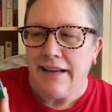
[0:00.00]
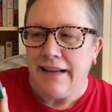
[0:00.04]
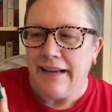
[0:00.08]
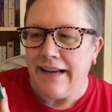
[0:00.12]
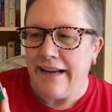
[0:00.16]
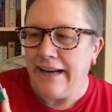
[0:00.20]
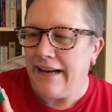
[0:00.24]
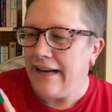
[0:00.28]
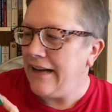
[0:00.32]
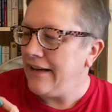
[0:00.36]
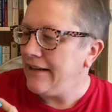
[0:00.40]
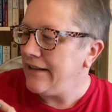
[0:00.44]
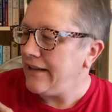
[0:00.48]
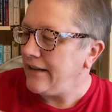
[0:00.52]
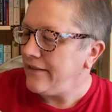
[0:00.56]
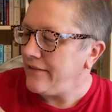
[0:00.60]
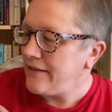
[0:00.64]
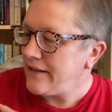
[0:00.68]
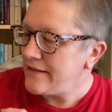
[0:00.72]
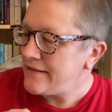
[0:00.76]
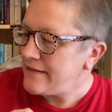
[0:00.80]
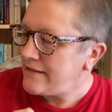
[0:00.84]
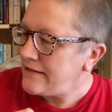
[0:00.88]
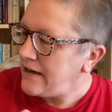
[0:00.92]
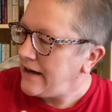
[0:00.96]
And
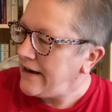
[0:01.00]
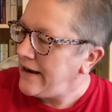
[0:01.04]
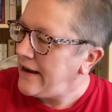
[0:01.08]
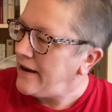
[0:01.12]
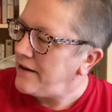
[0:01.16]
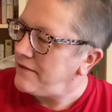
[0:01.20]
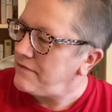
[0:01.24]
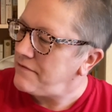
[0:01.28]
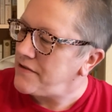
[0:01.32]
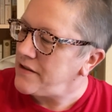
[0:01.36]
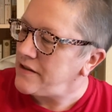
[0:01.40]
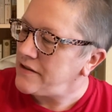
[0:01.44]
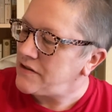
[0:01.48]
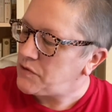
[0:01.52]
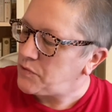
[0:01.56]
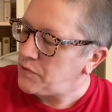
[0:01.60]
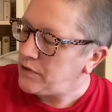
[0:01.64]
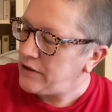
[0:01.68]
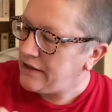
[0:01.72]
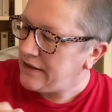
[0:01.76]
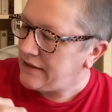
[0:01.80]
this, I have this one,